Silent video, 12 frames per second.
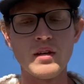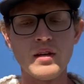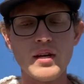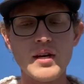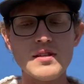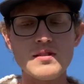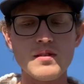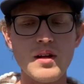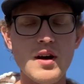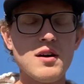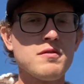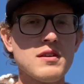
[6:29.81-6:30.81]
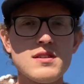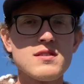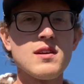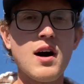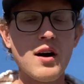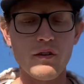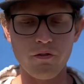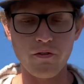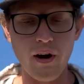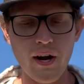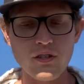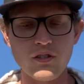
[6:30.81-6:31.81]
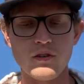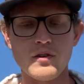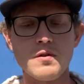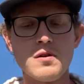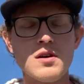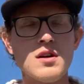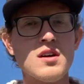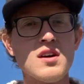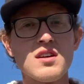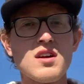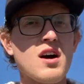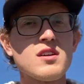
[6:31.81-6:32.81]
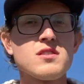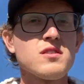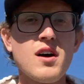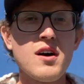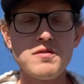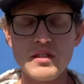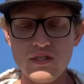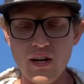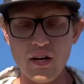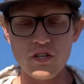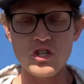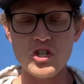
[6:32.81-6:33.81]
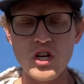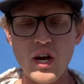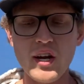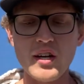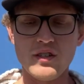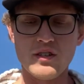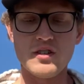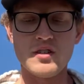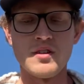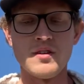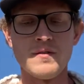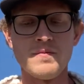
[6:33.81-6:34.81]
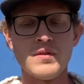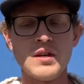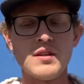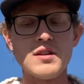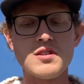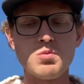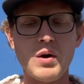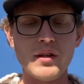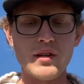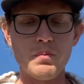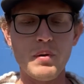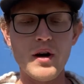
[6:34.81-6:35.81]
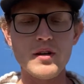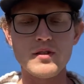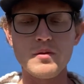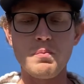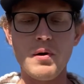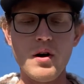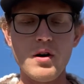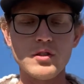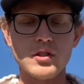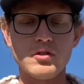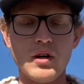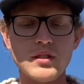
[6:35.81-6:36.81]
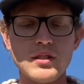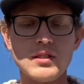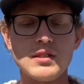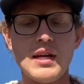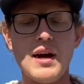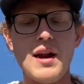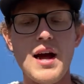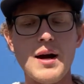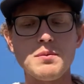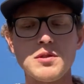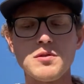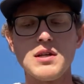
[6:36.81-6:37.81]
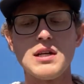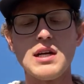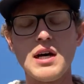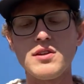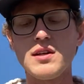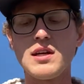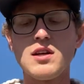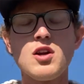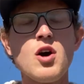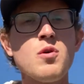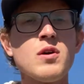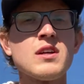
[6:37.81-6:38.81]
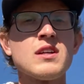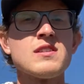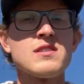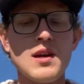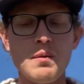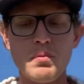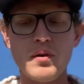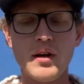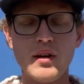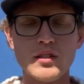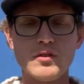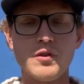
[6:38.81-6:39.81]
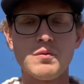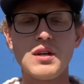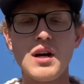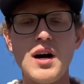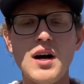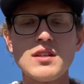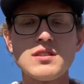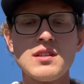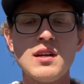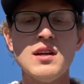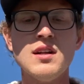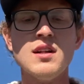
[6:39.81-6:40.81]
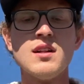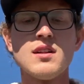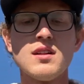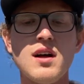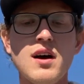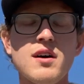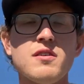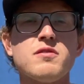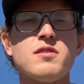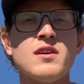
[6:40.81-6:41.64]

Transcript: His love is not fragile. God's love does not change. And this is why the Apostle Paul stresses that absolutely nothing and no one can separate us from God's love.